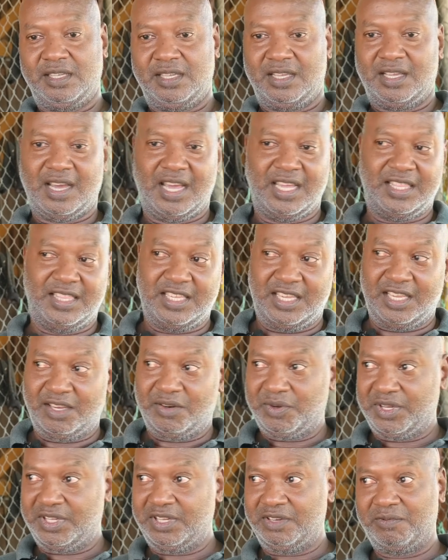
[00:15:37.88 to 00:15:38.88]
I
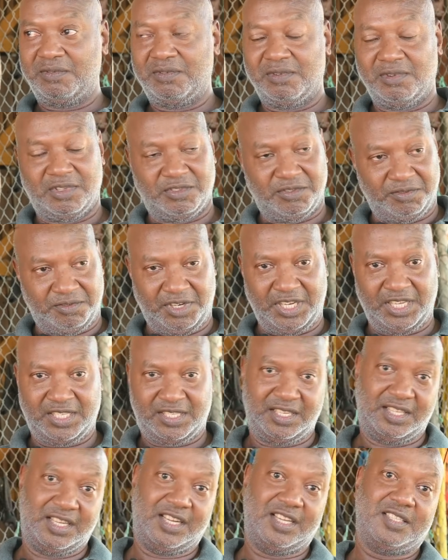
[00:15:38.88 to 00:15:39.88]
deal with the whole
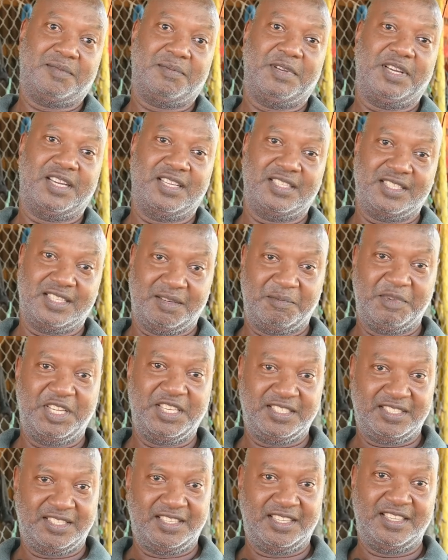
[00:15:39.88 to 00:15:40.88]
racing aspect as a
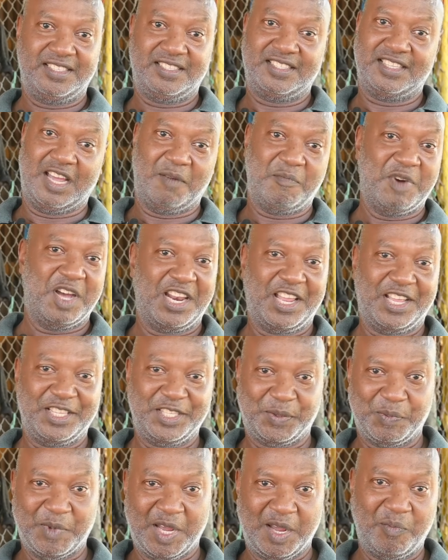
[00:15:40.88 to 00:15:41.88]
business. I
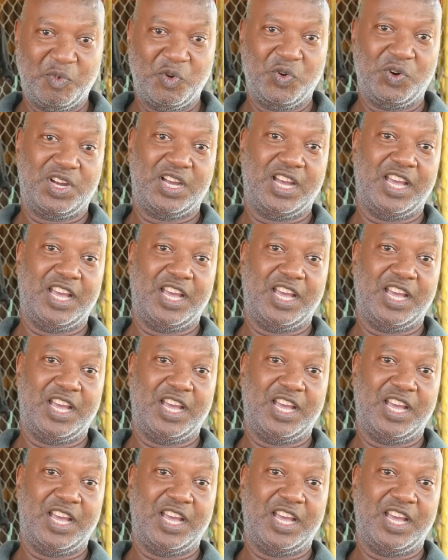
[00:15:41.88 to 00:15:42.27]
balance my book.